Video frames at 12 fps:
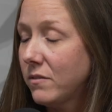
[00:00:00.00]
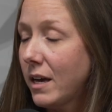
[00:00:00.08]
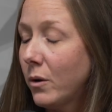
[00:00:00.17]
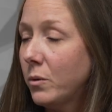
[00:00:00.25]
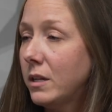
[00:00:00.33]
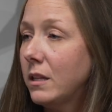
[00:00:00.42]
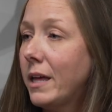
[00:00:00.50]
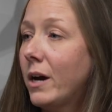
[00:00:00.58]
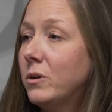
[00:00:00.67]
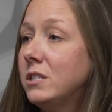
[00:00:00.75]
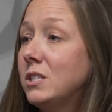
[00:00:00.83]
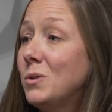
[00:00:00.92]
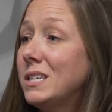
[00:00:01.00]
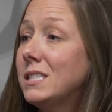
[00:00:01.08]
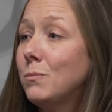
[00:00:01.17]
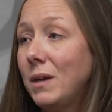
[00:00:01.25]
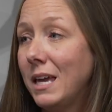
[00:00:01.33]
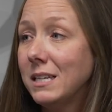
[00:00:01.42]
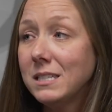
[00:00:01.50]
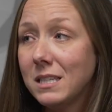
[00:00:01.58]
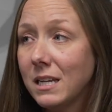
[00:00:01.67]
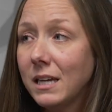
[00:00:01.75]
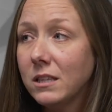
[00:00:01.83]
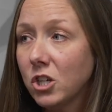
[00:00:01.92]
that would allow us to expand the
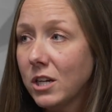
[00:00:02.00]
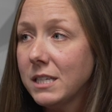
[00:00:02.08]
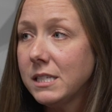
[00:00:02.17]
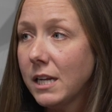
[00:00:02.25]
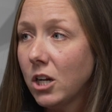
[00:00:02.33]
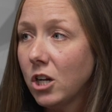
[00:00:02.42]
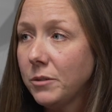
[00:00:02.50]
9th grade center.